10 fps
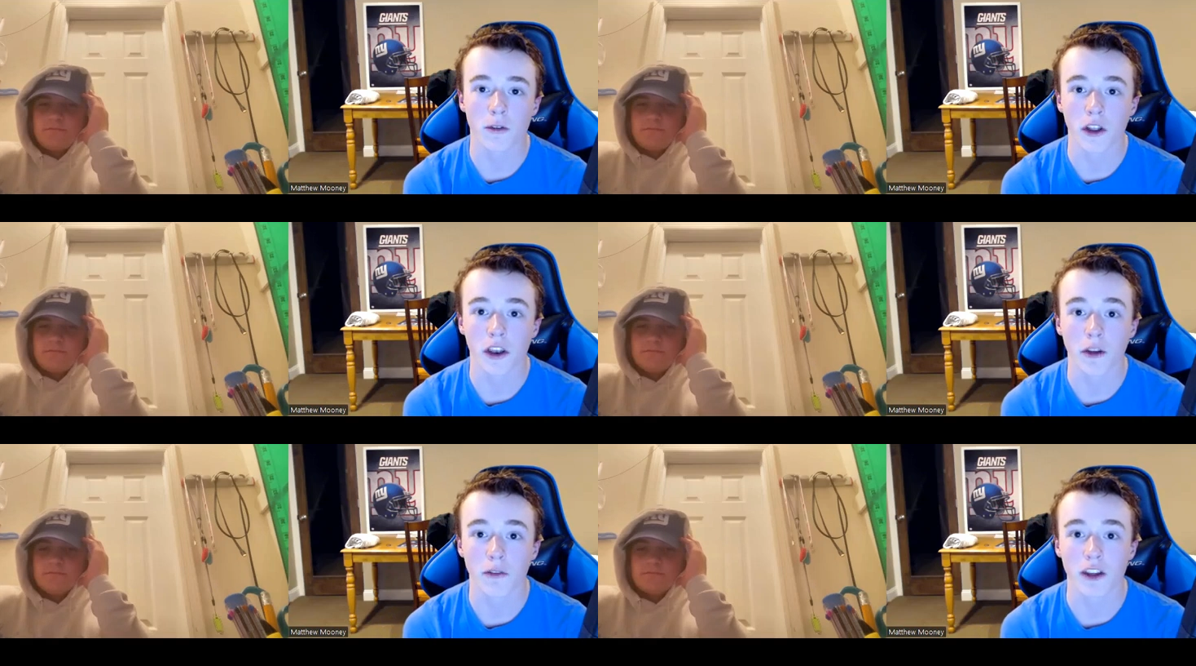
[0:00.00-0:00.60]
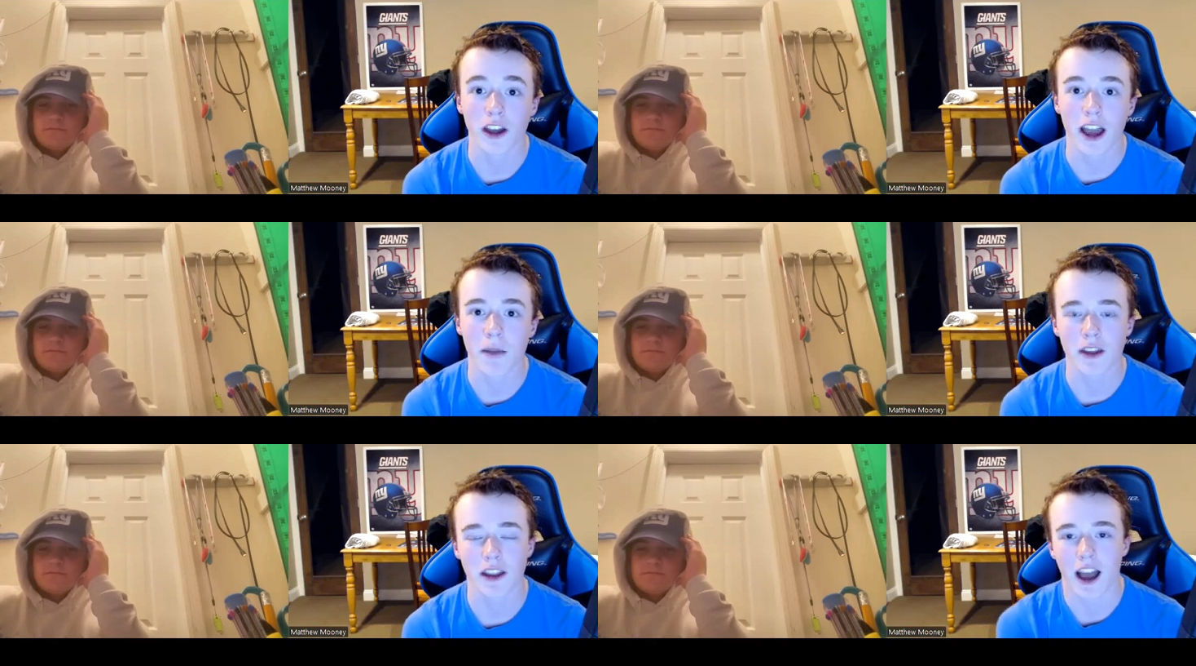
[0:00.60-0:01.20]
Speaker 1: to Philadelphia.
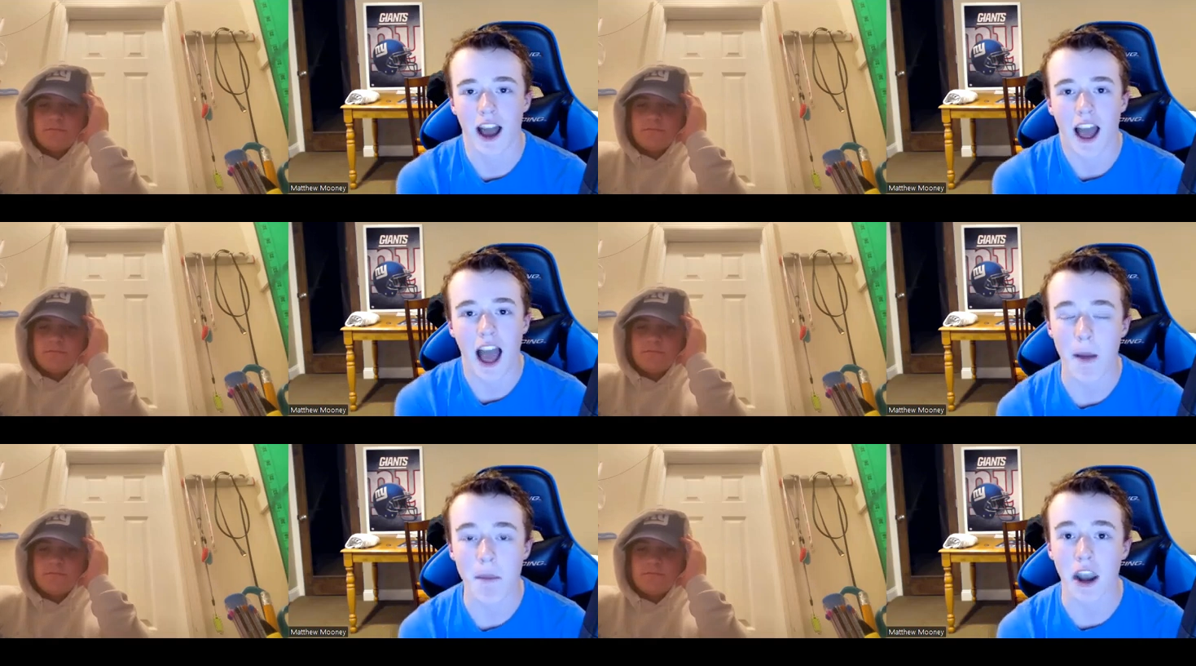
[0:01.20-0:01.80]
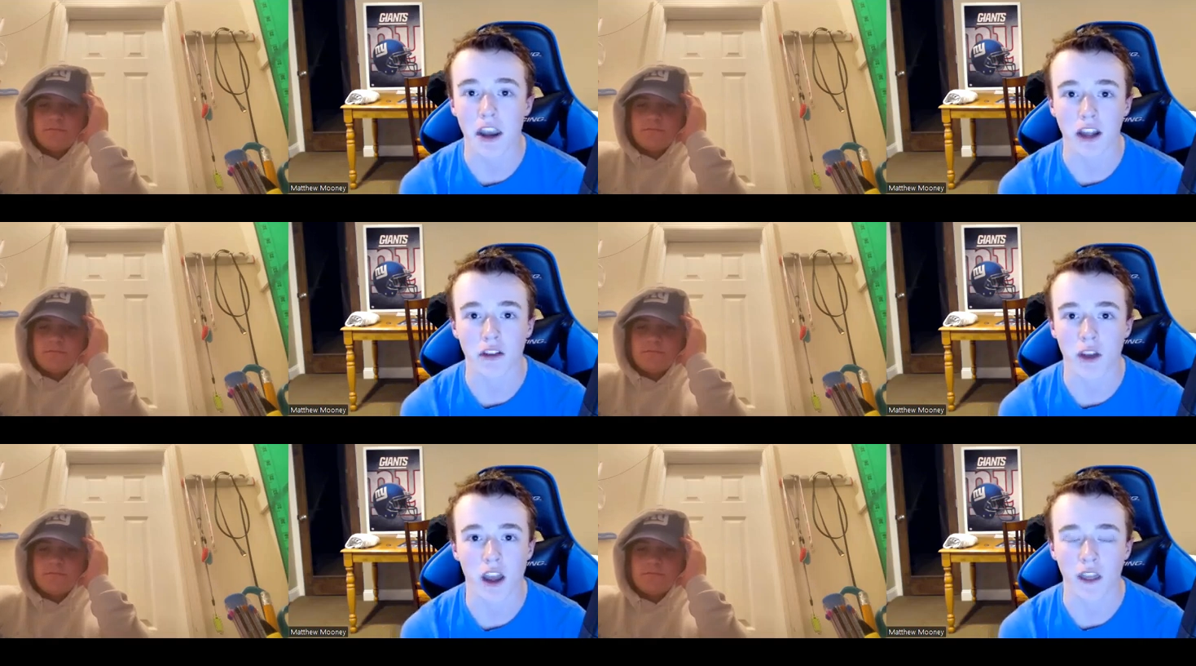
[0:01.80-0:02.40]
I mean, I'm not a
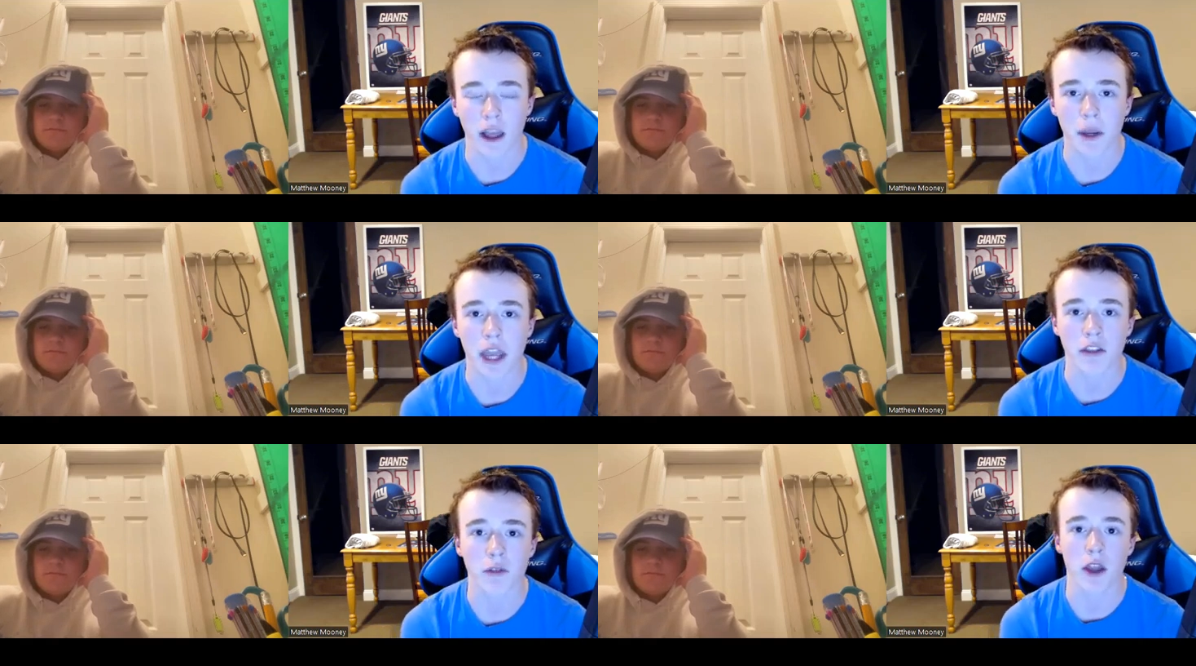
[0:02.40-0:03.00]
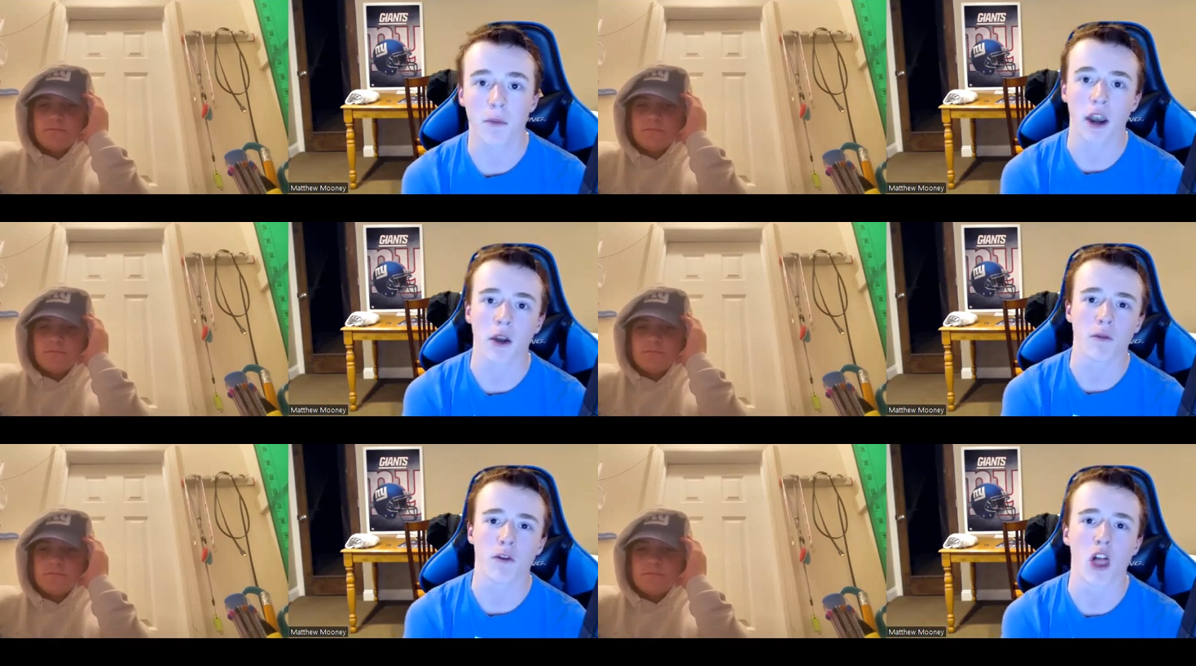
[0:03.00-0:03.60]
Knicks fan, like I'm a Nets fan, but I
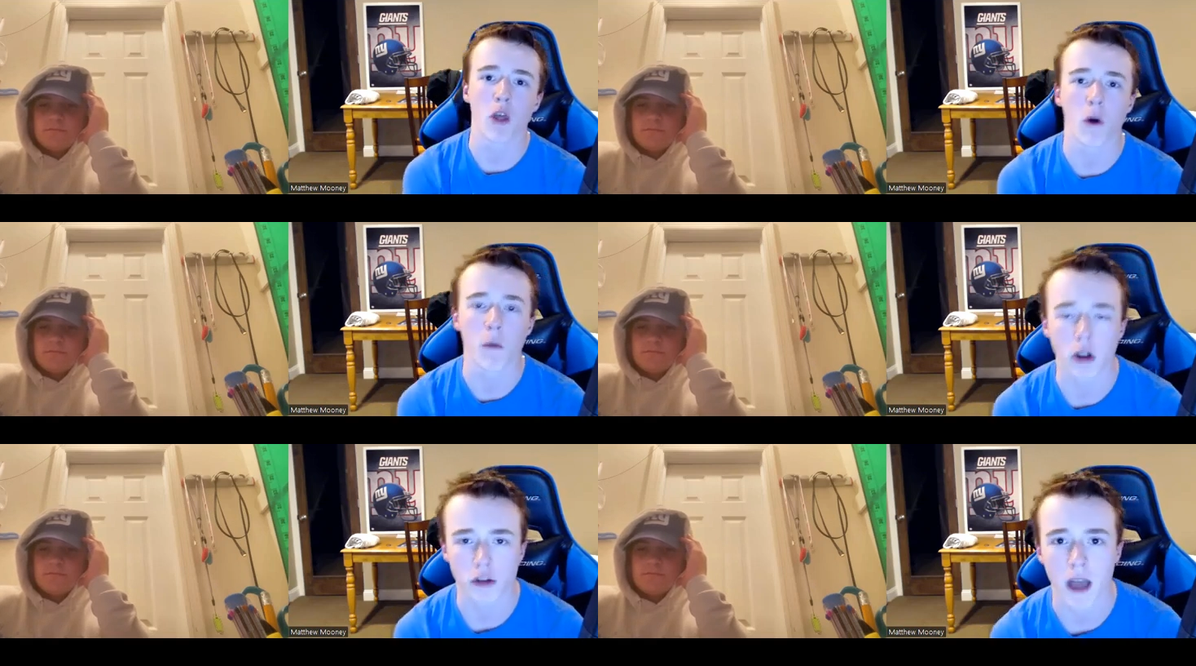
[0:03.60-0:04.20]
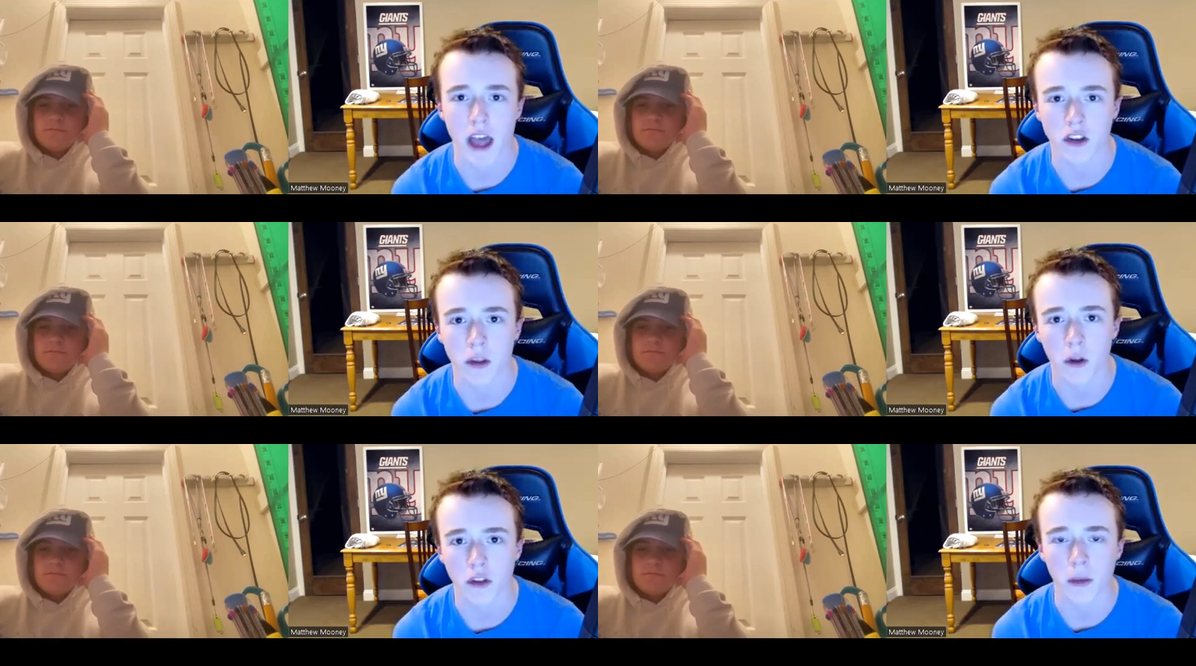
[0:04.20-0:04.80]
don't follow much
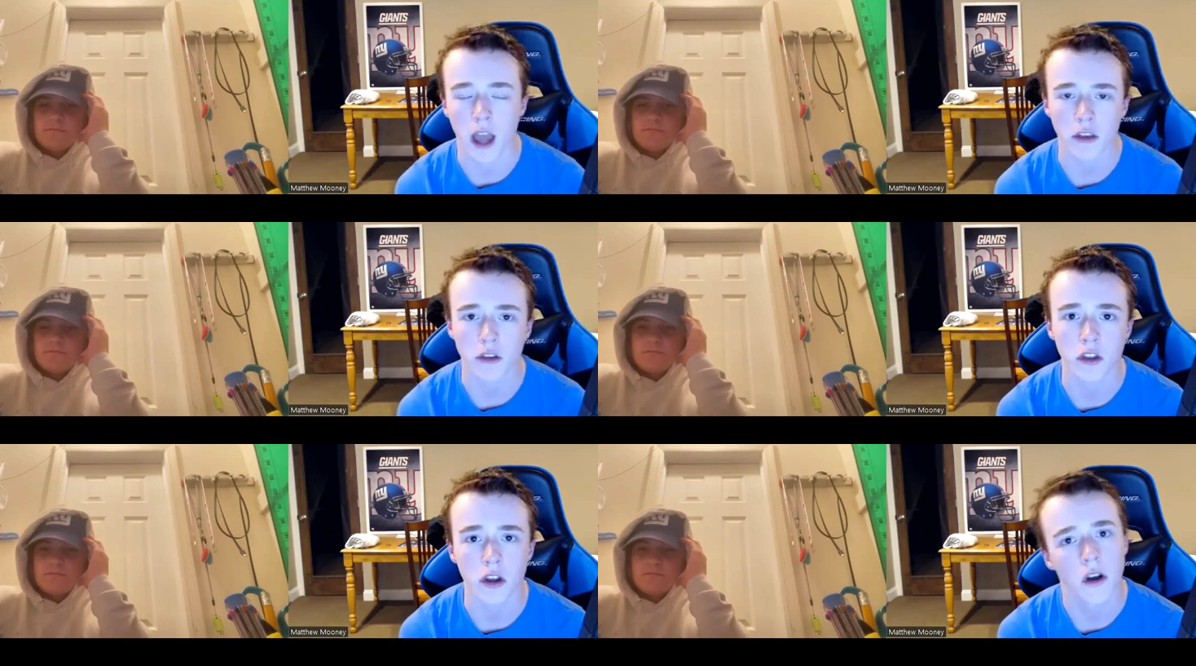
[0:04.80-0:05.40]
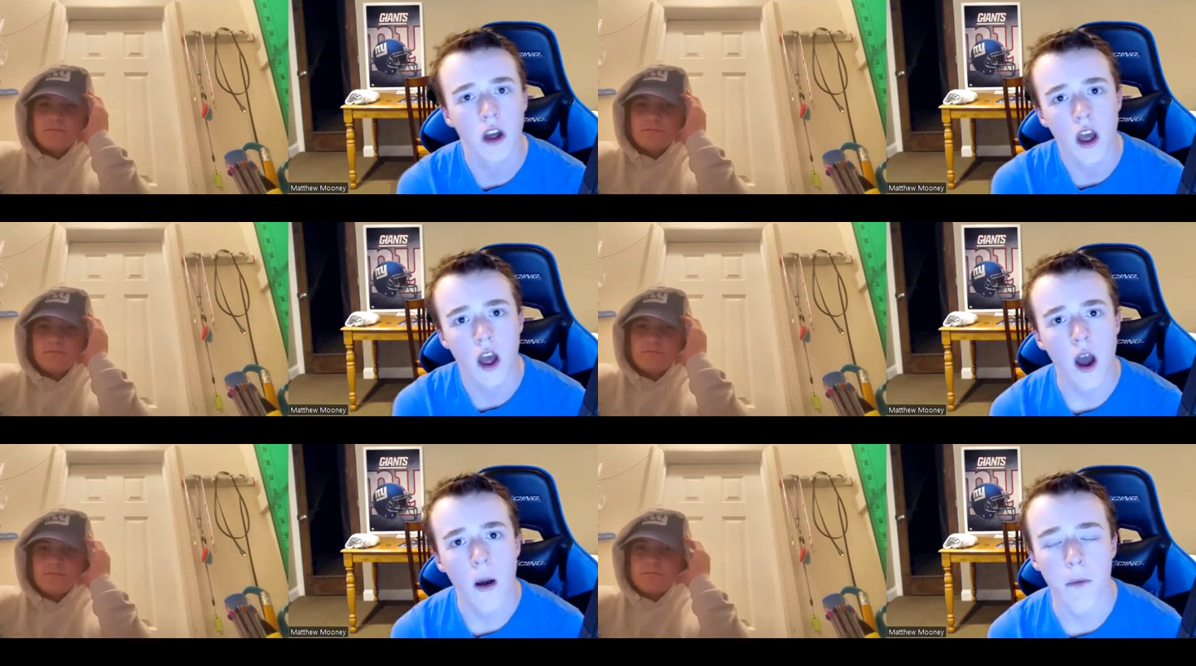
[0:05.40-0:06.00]
basketball to be honest with you.
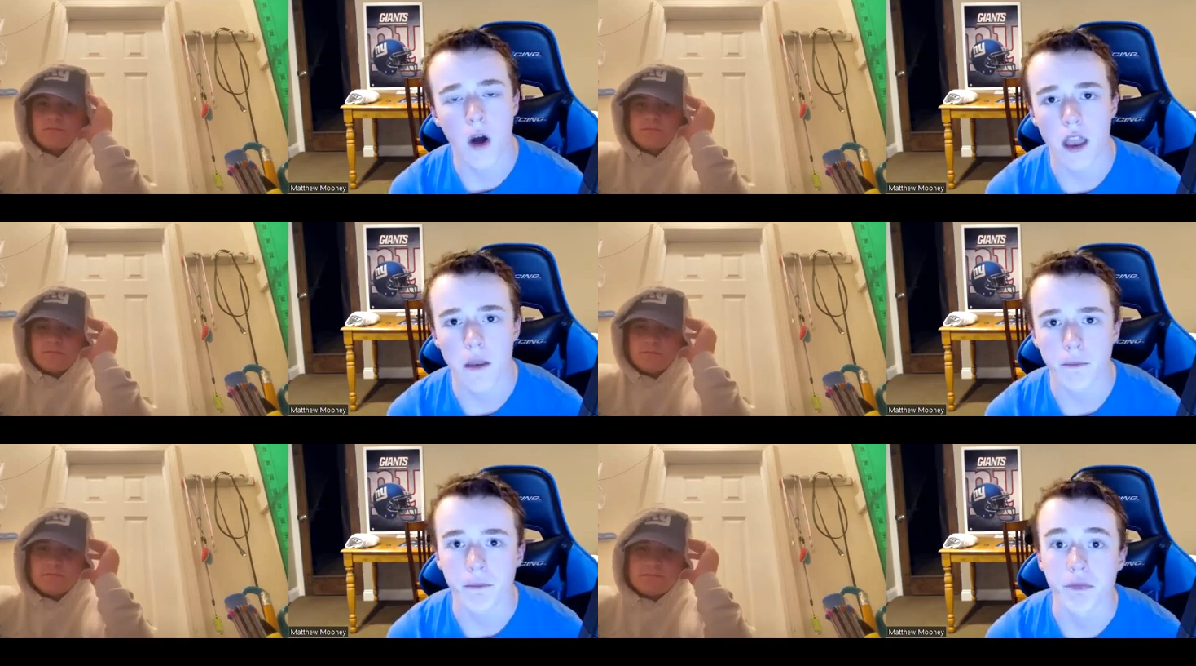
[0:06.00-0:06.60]
But